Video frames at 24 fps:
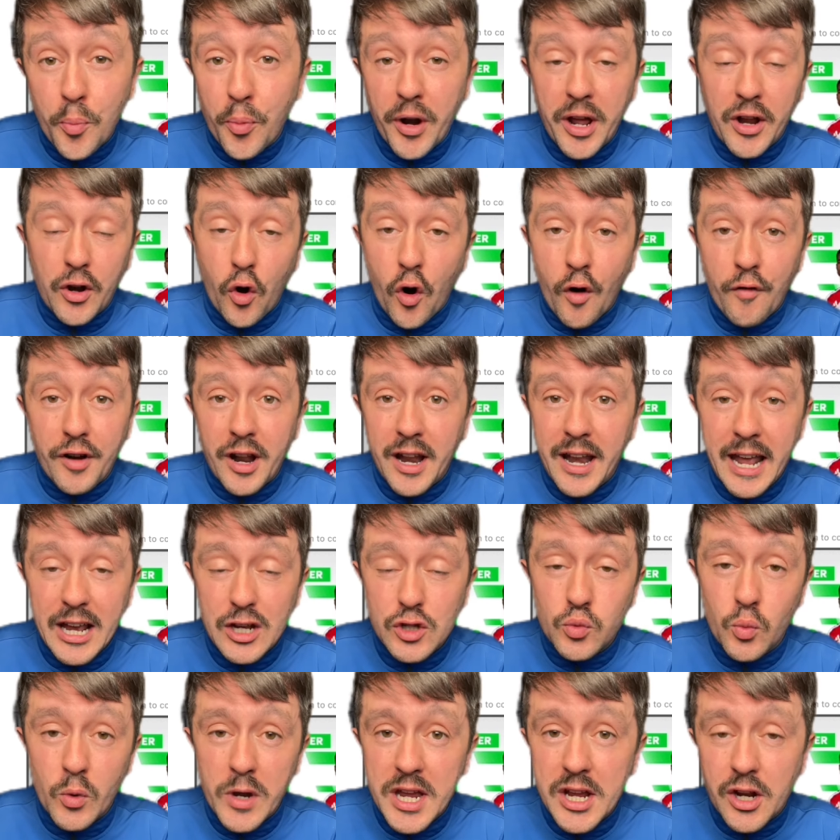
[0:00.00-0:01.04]
over the next
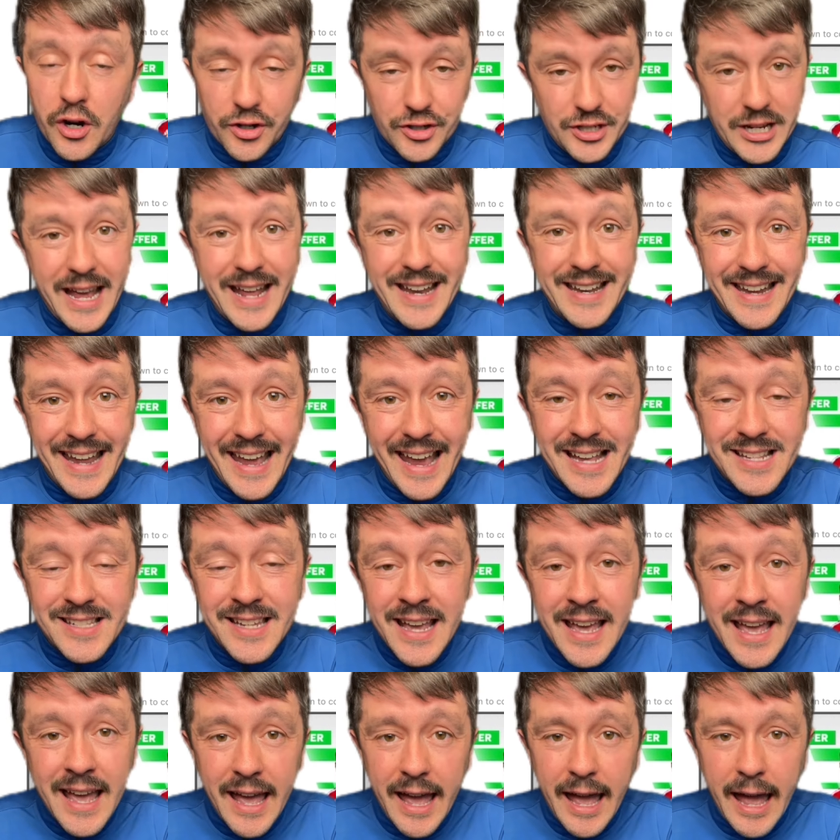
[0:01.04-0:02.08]
week or 10 days.
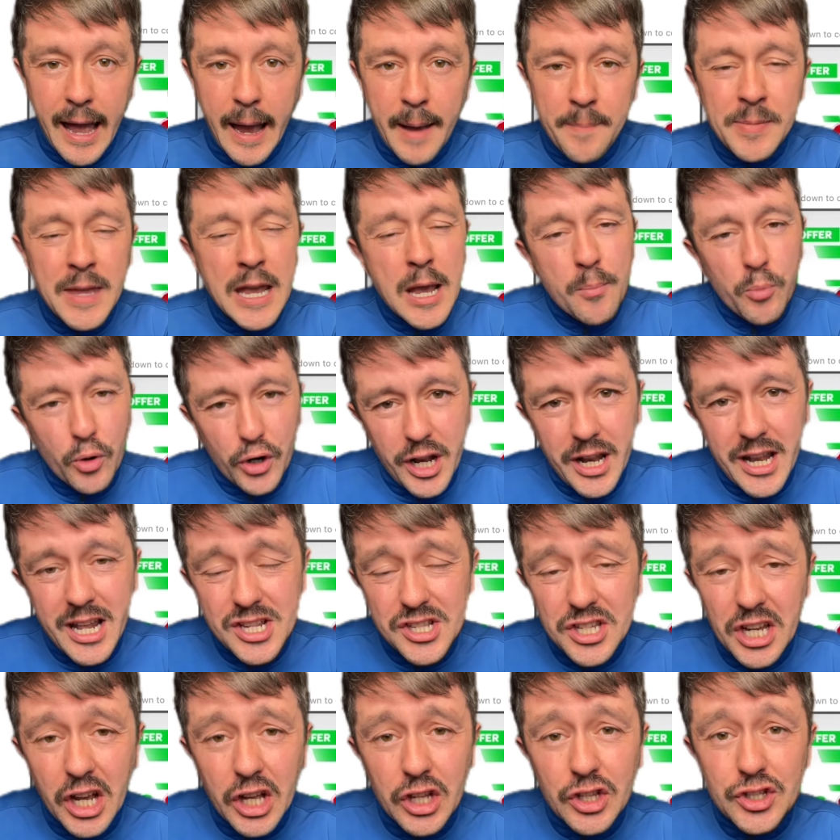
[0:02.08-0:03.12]
But it is
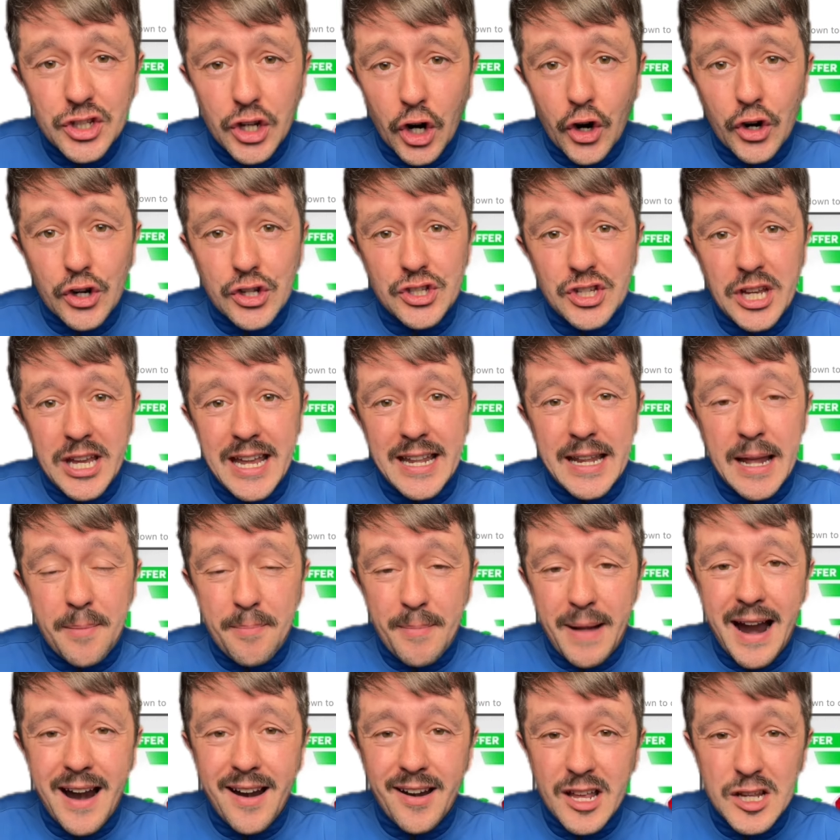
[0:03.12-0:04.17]
a concern seeing that
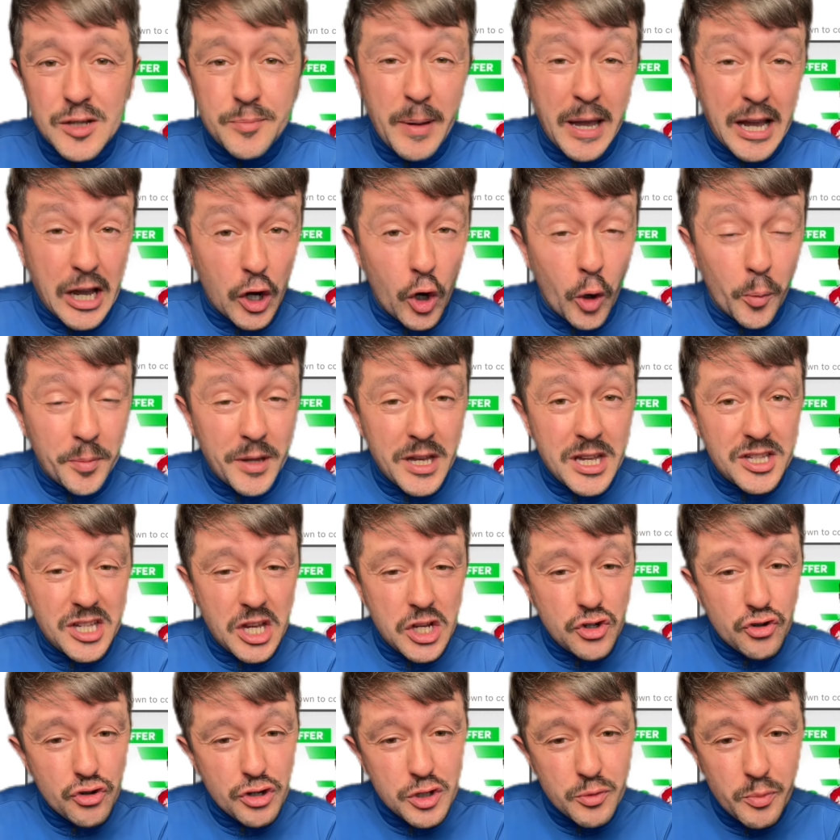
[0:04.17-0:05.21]
Martin is picking up these
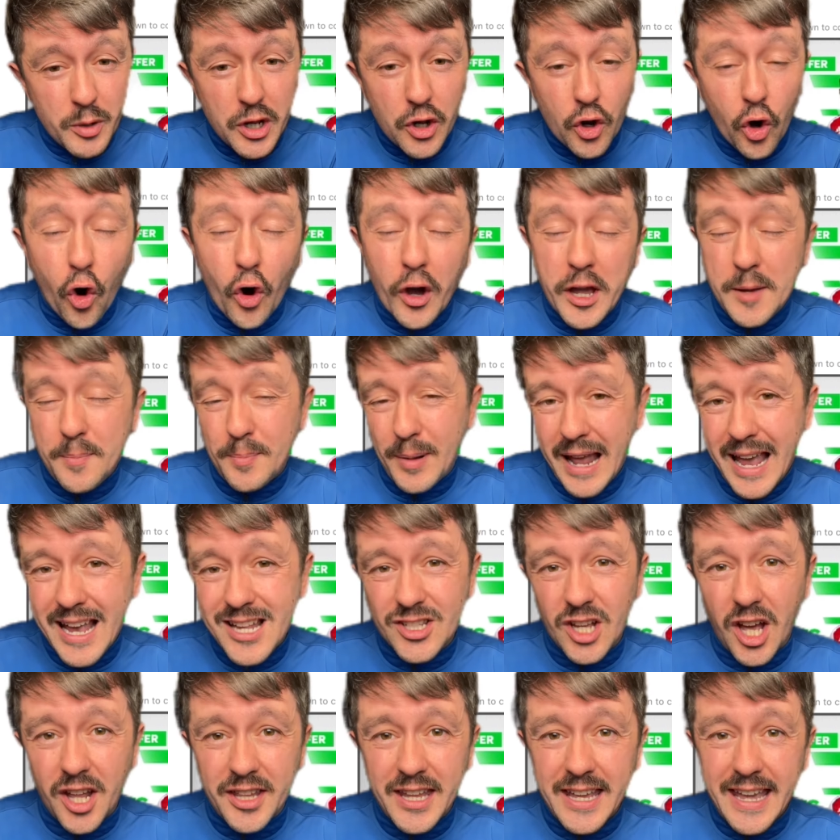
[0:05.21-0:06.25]
injuries. We know he plays
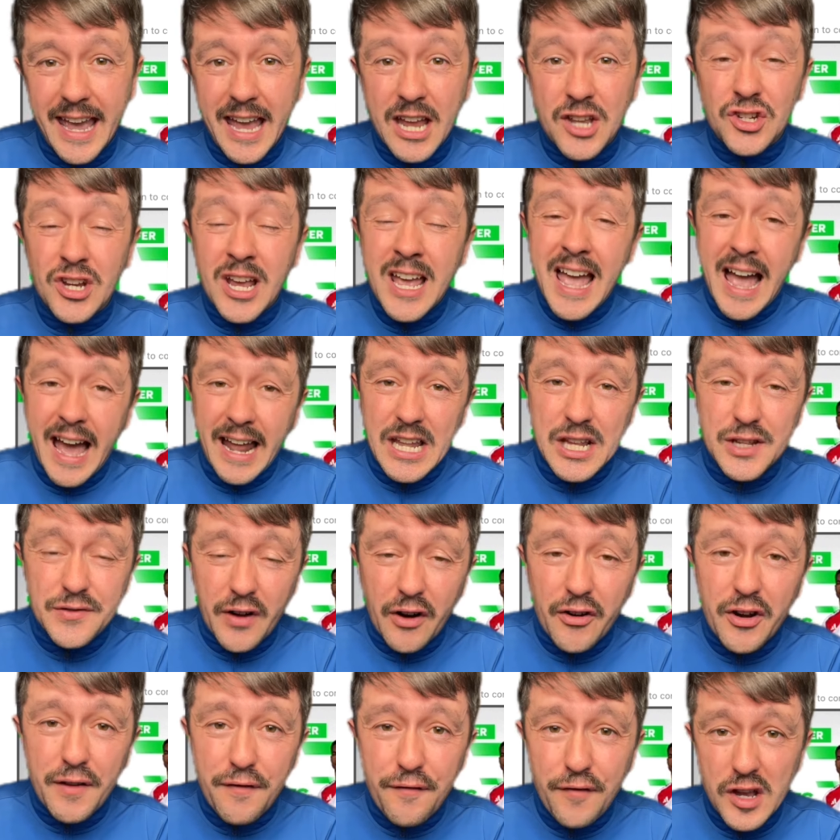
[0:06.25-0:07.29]
on the edge and he's a
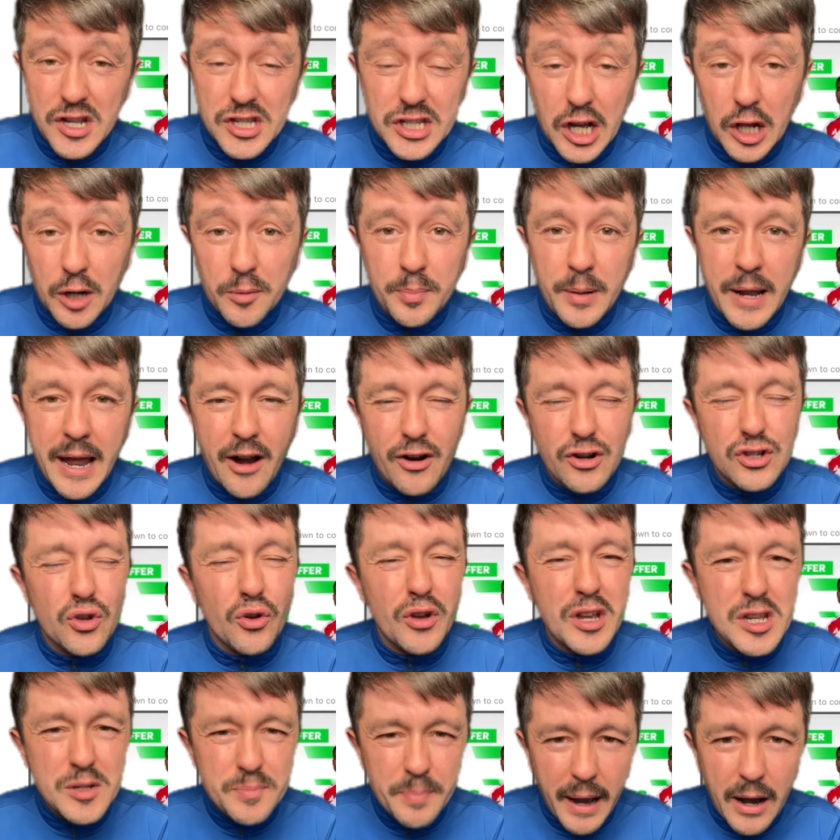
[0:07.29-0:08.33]
very physical player, so
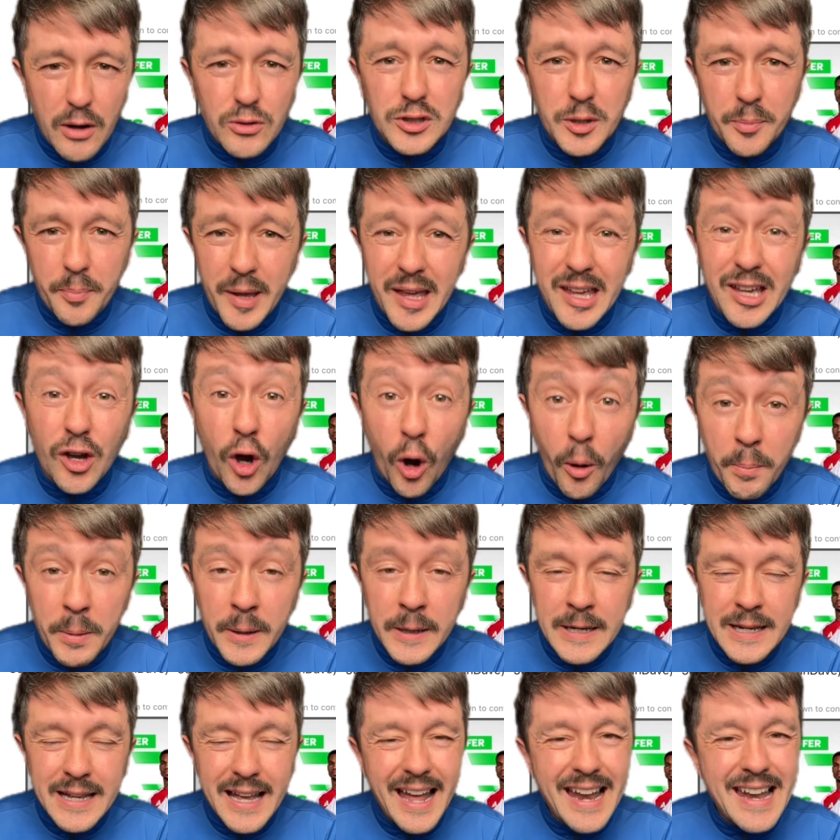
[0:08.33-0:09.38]
he's bound to pick up
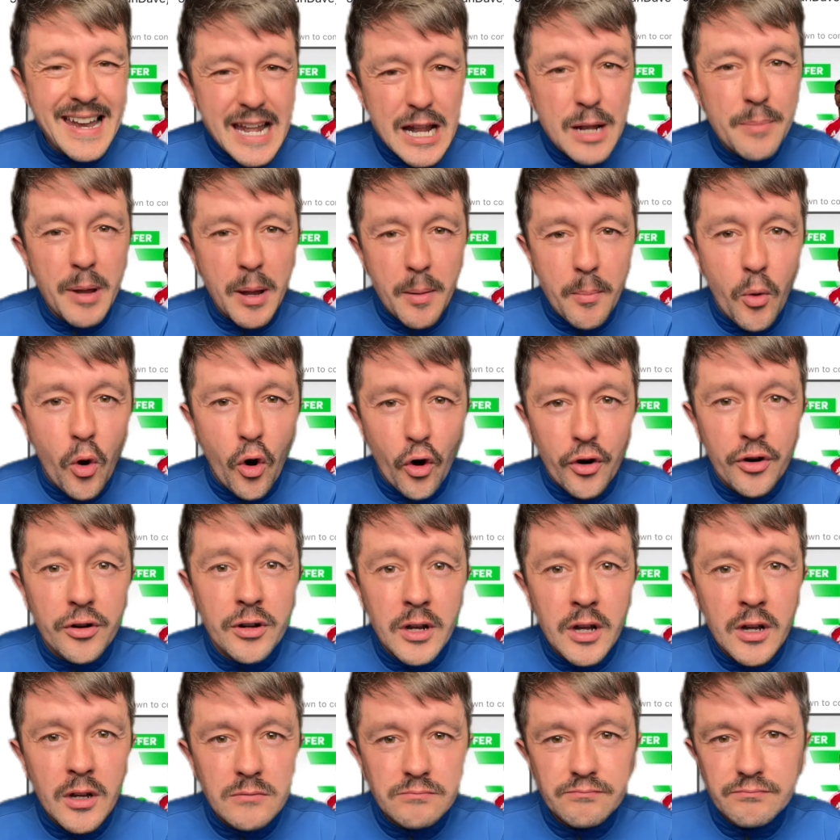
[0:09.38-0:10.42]
a little bit more,
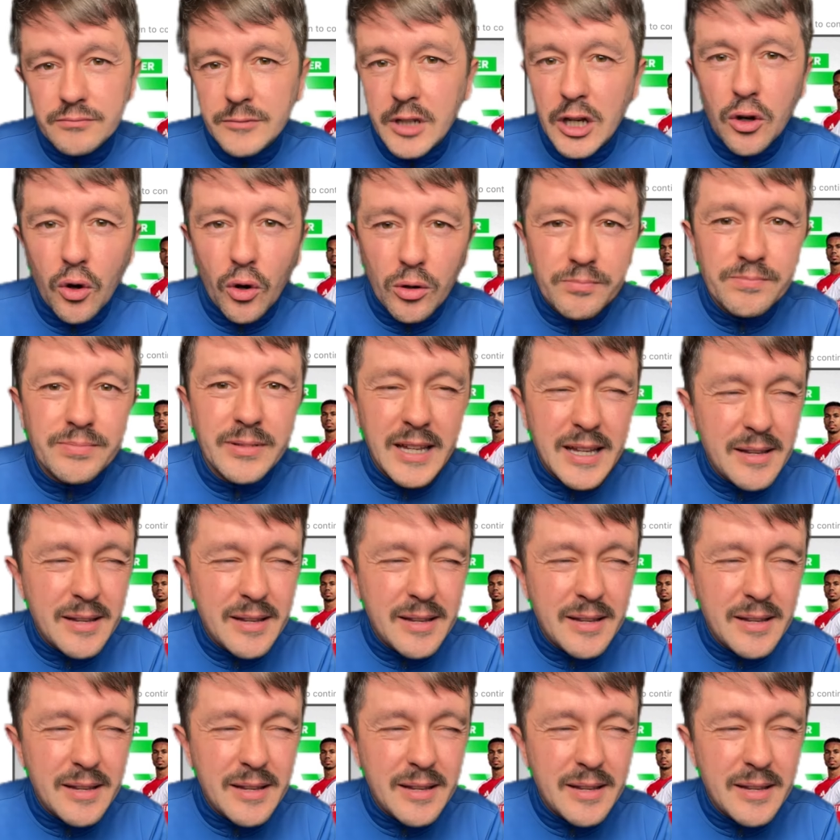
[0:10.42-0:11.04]
you know,